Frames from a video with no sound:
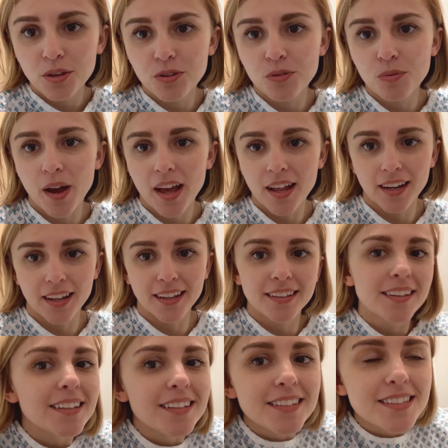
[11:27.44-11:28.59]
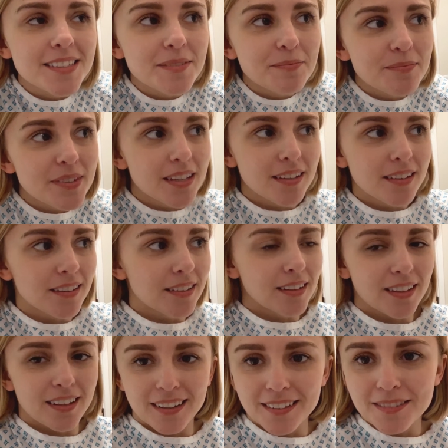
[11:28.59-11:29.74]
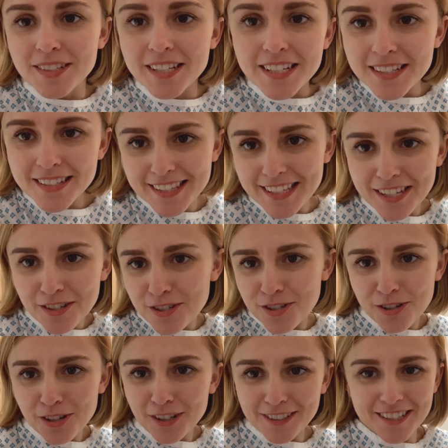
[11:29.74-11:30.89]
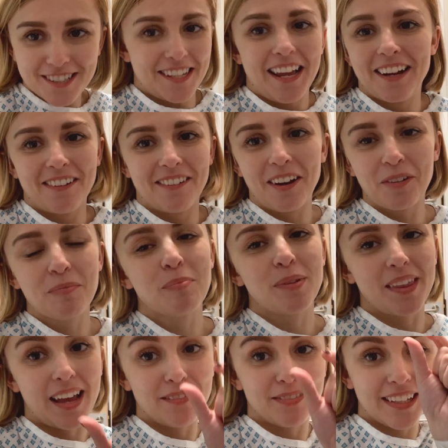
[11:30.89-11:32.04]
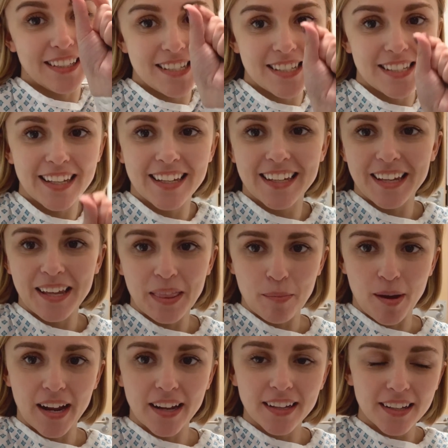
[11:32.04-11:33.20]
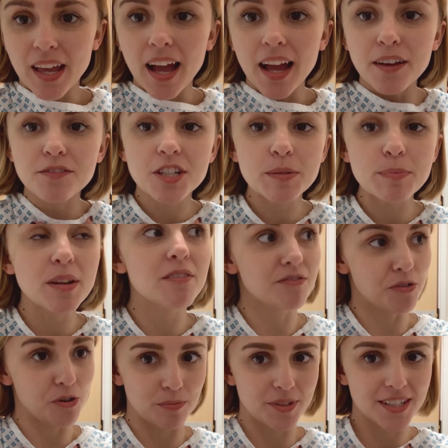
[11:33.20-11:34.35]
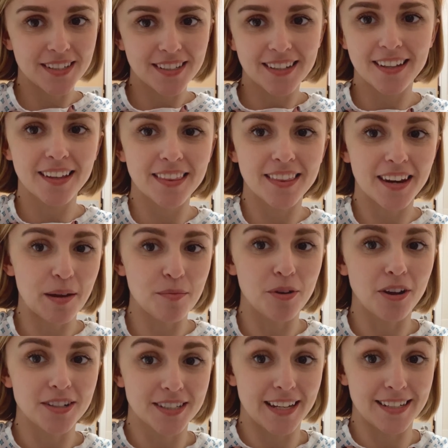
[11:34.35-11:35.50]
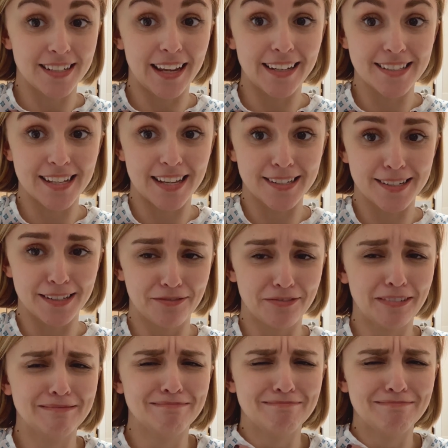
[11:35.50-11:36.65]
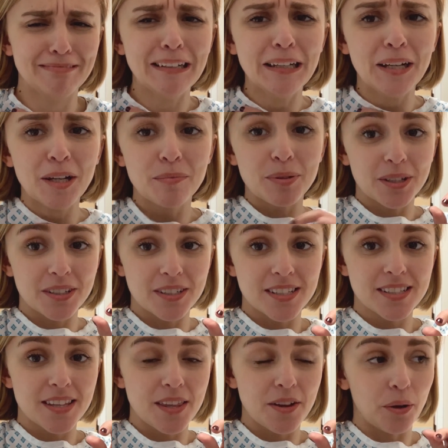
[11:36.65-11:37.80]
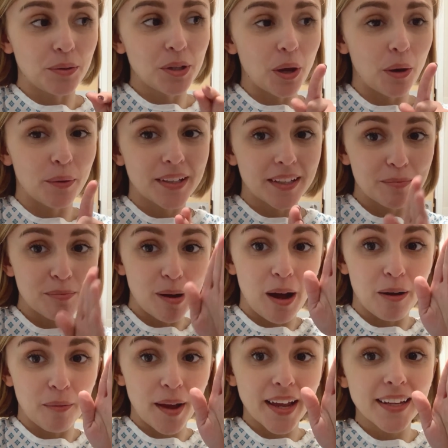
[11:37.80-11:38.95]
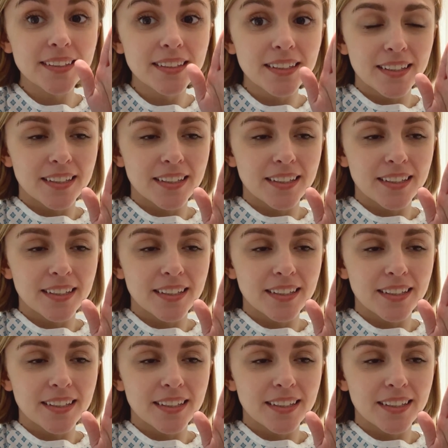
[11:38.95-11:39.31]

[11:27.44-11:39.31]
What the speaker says: you wear like these decency shorts. I don't know, but they have like a slit in the back. I've just been informed that I'm not getting any sedative because they're only going in part way.